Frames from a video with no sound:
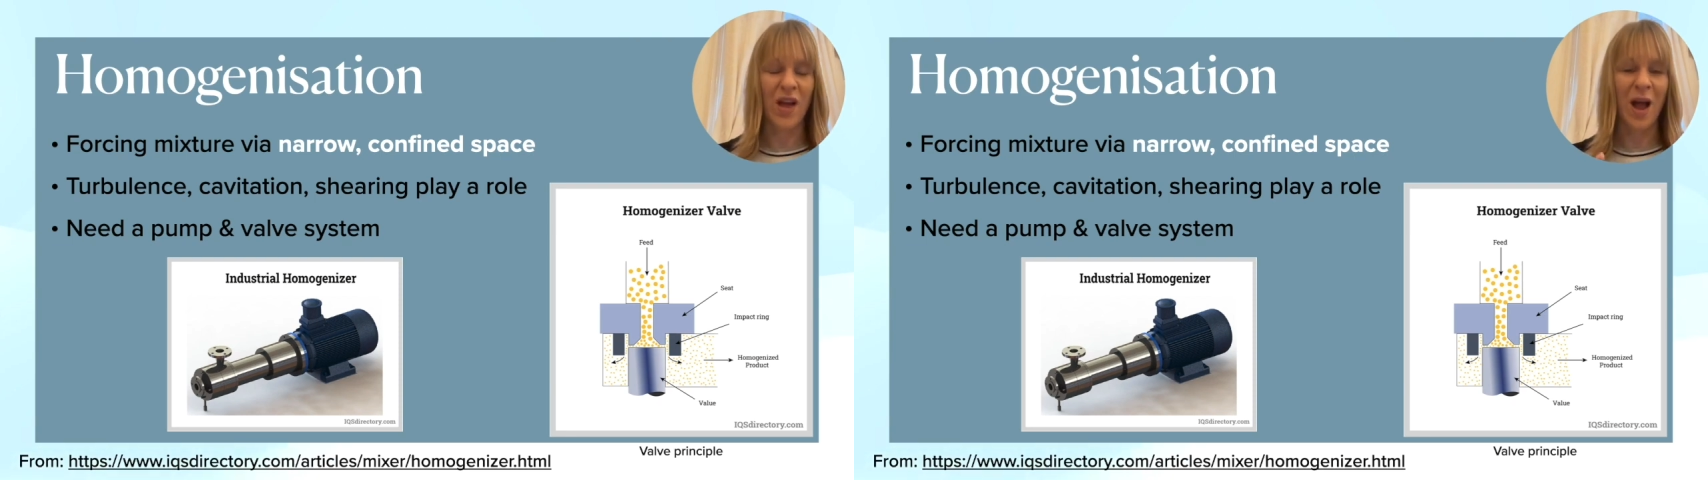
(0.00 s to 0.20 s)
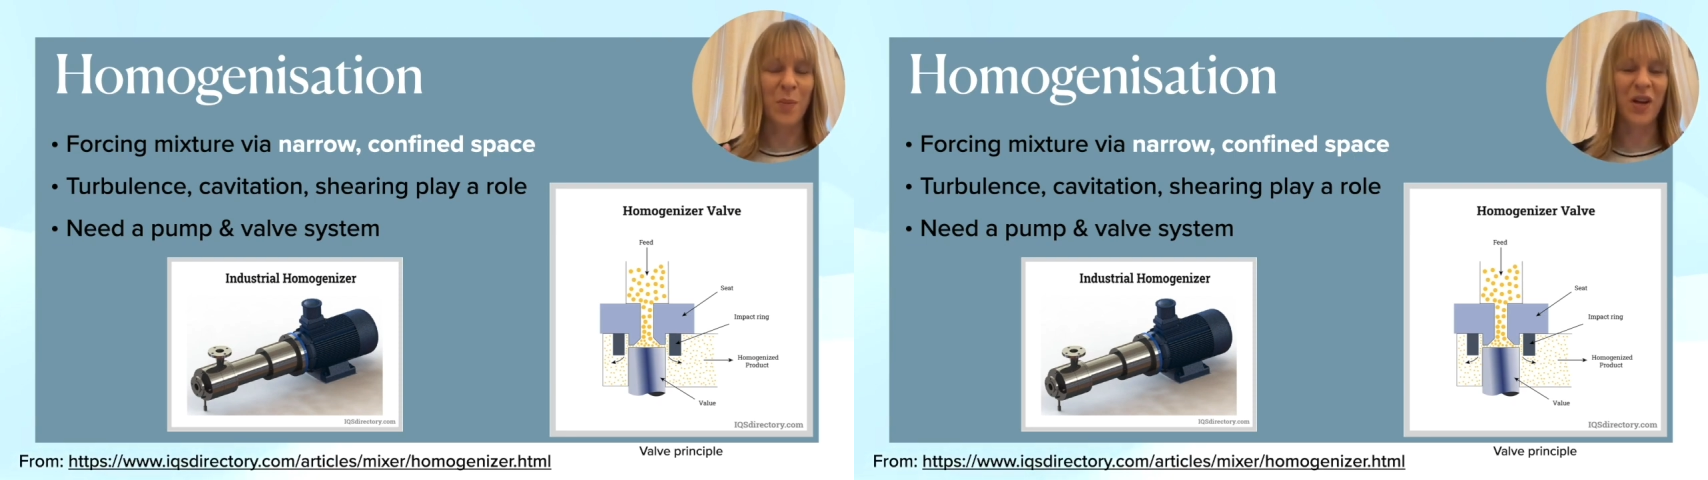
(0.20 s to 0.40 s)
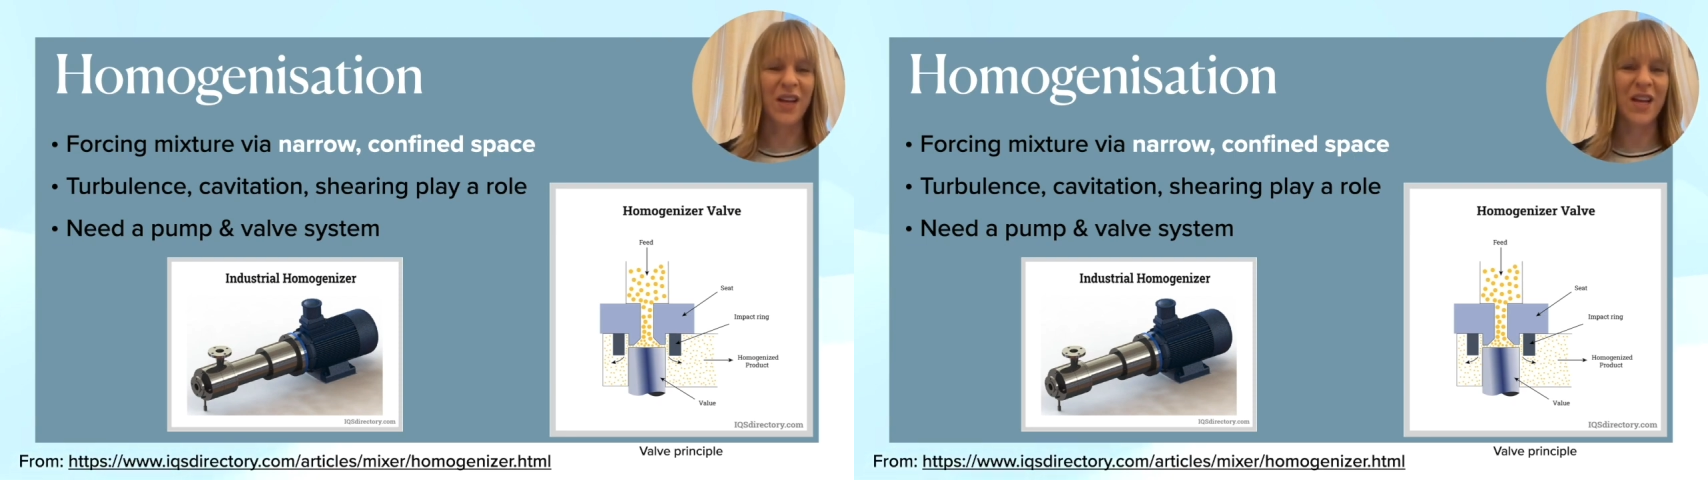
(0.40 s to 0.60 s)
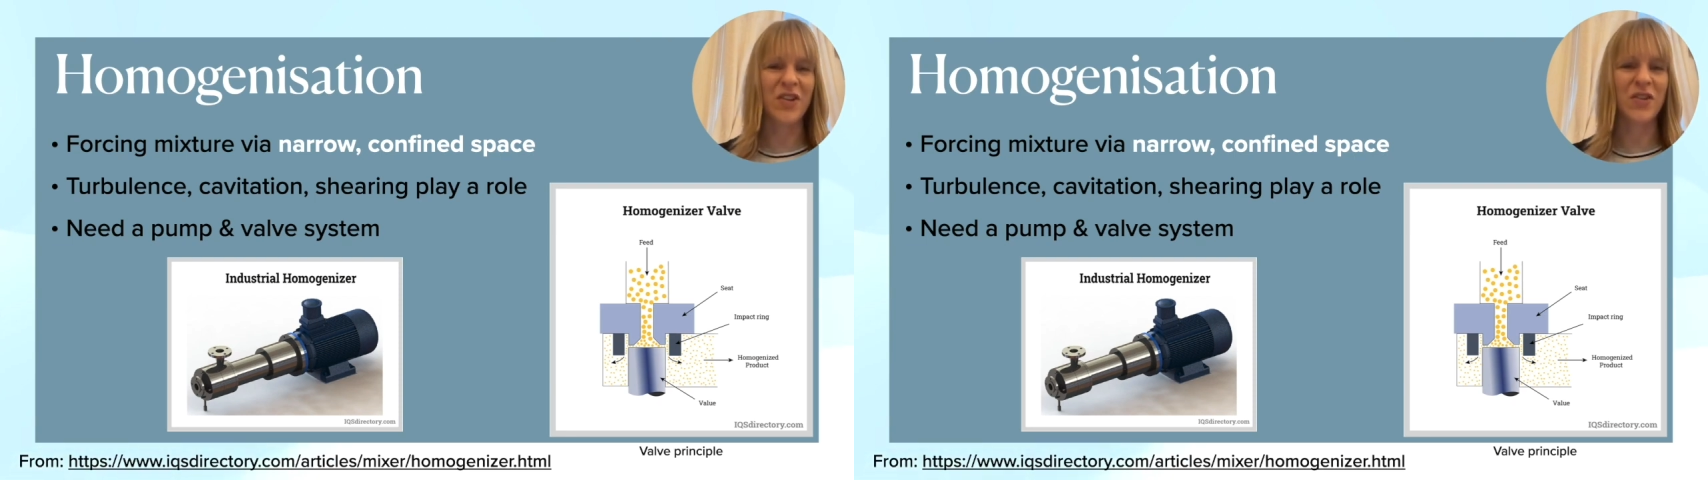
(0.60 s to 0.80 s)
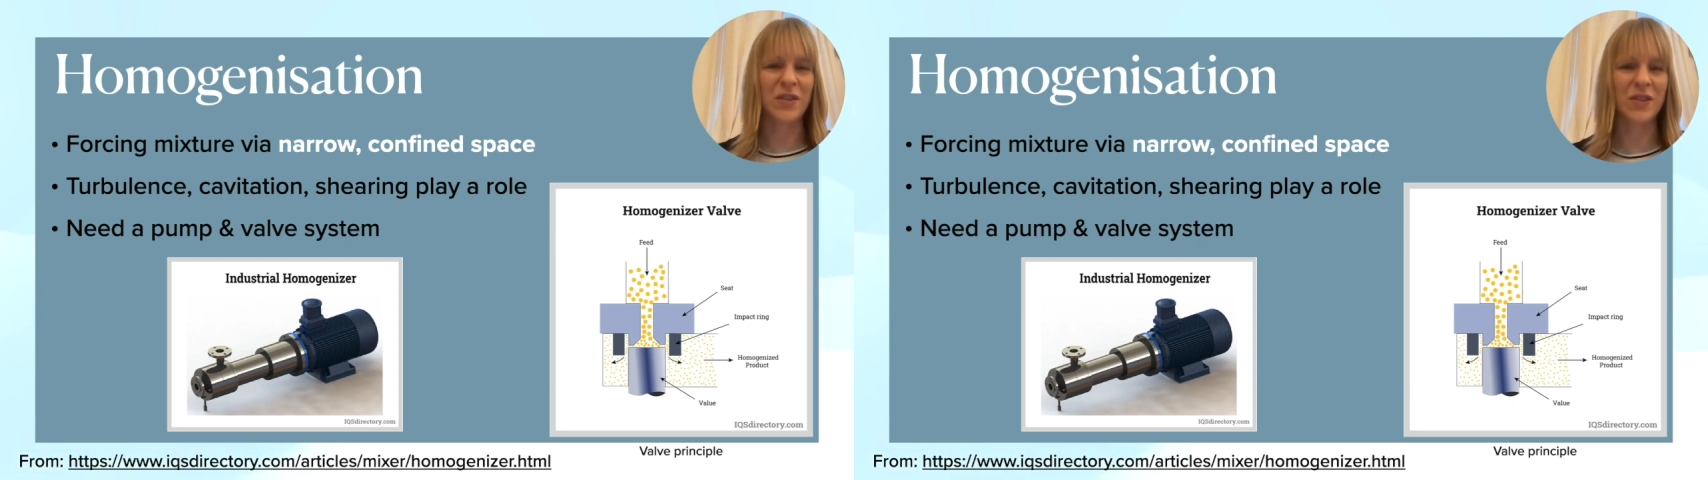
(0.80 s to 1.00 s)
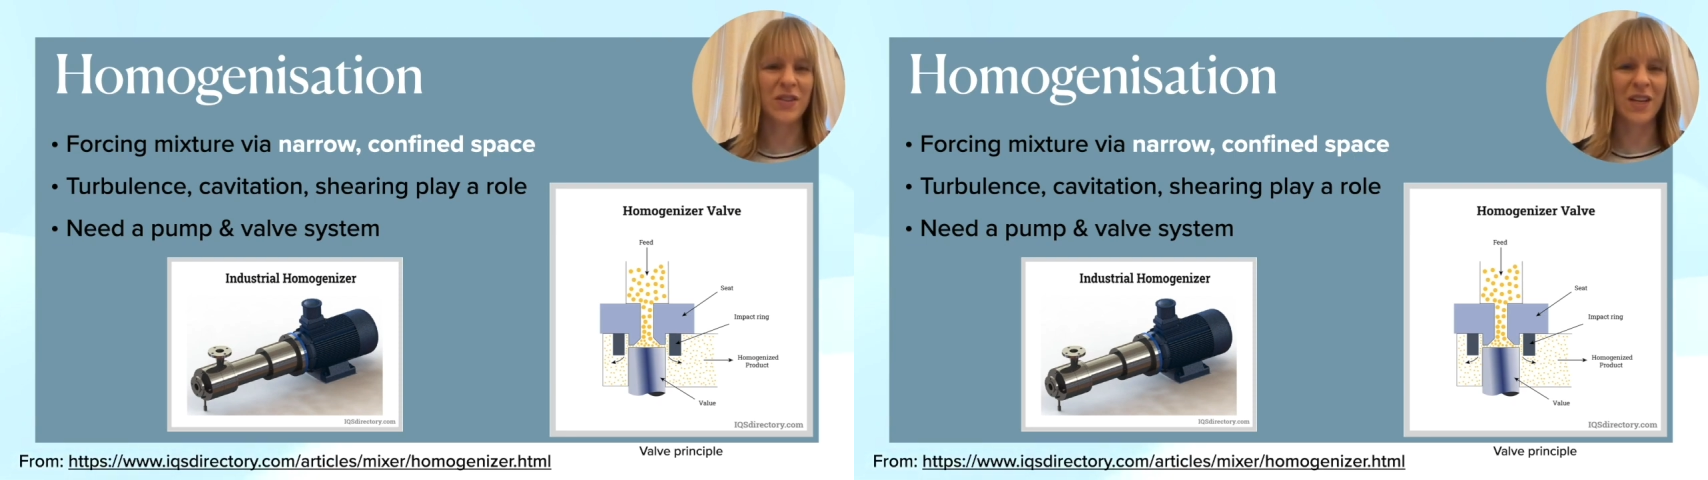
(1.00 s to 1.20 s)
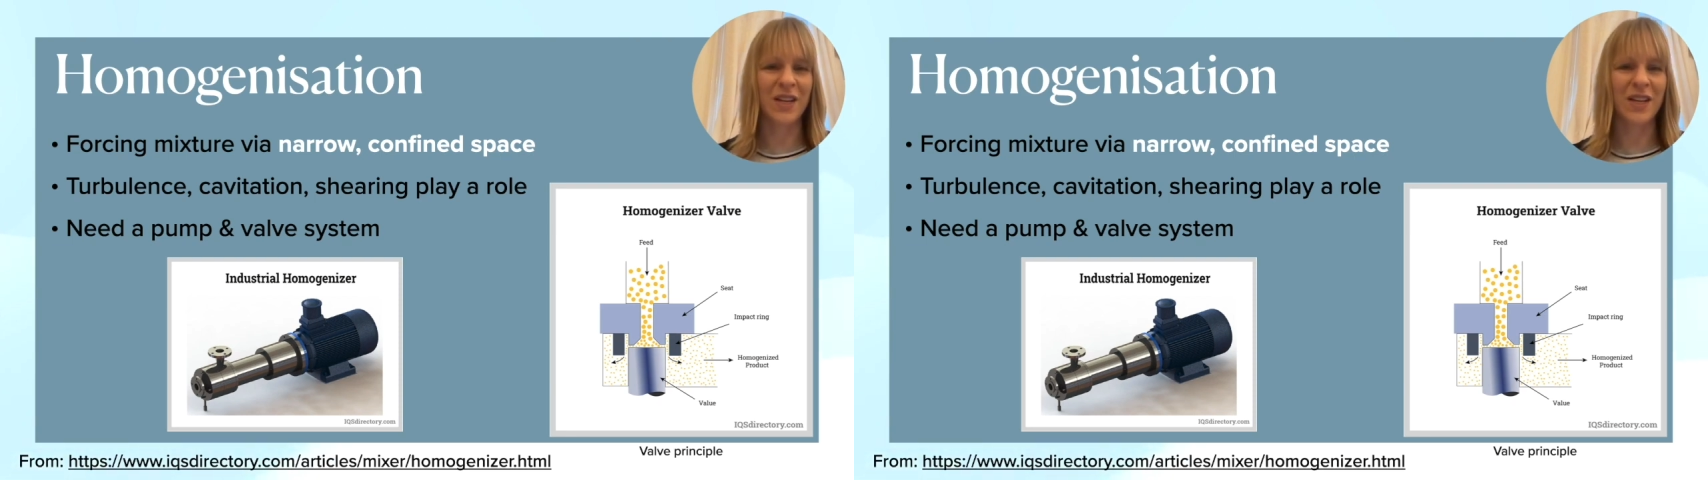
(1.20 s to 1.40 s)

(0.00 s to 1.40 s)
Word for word: applications uh,